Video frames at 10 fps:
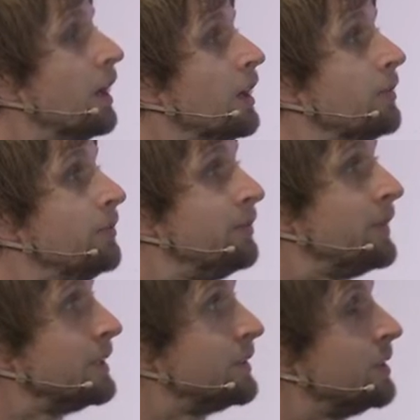Um,
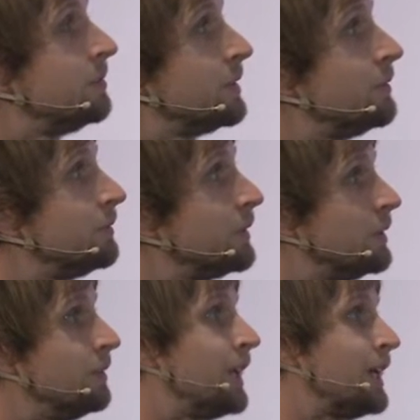in terms of
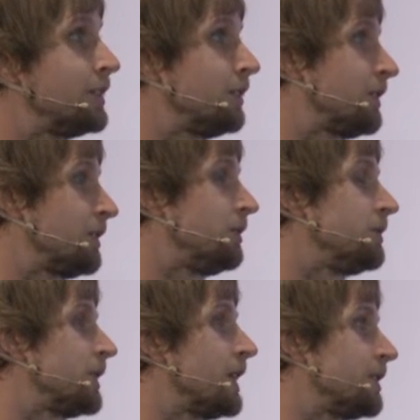other land
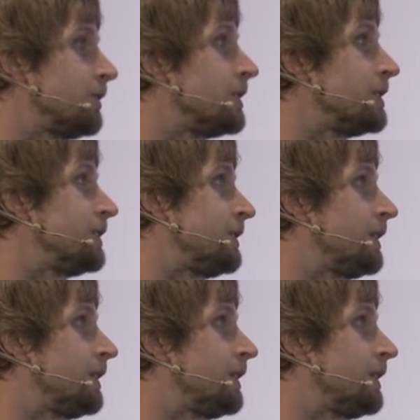use categories,